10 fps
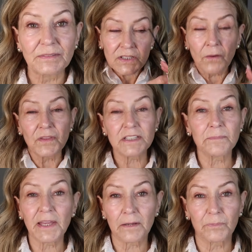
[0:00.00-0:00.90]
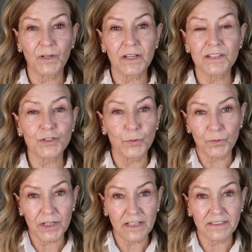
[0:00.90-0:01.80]
So this makeup look is super
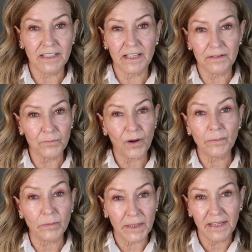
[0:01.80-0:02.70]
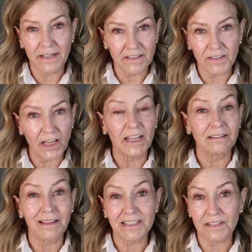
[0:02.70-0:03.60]
easy and probably get it done
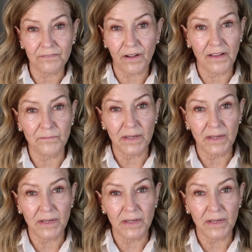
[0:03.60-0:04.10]
in less than 5